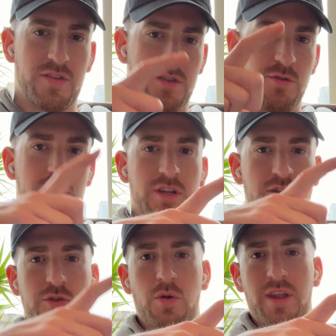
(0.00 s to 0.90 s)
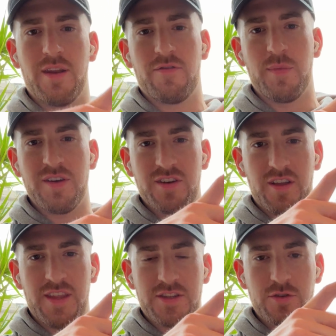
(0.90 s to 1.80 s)
process, you can store that information
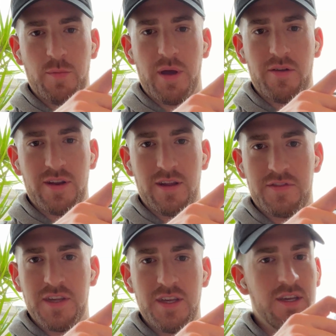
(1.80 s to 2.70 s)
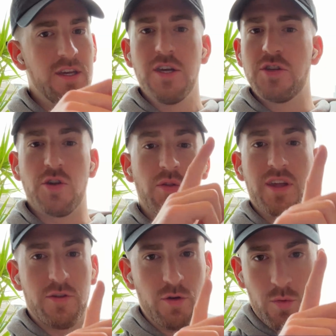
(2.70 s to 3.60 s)
on that soulbound NFT. So you
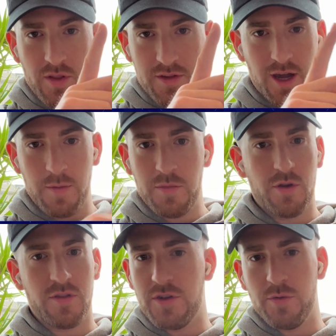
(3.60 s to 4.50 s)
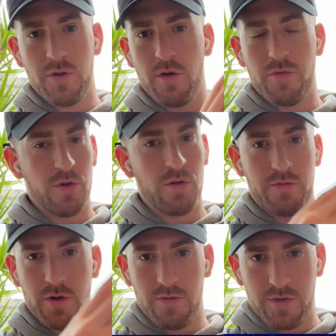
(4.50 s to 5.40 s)
only have to do it one time. You don't have to do it over and
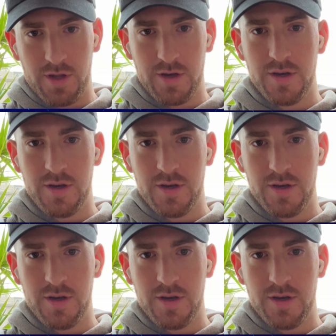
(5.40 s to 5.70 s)
over and over